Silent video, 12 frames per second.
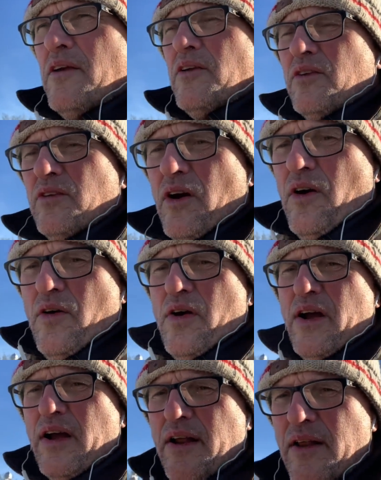So
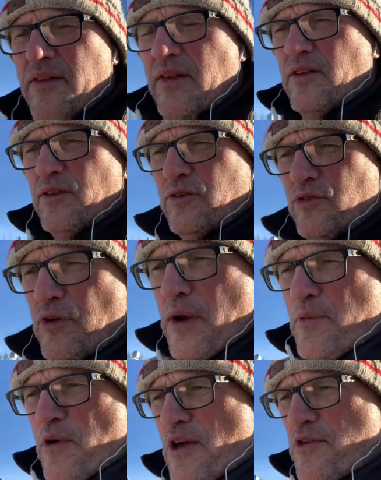these
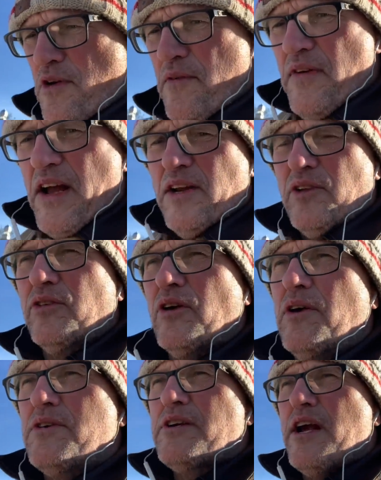extreme weather events
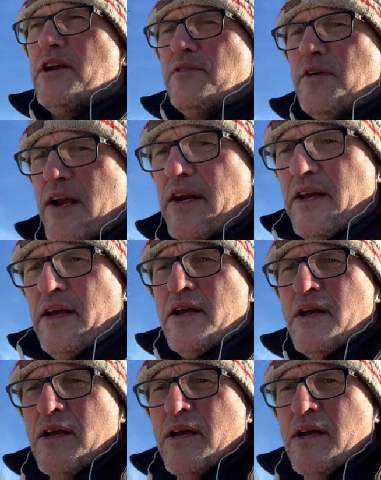are generating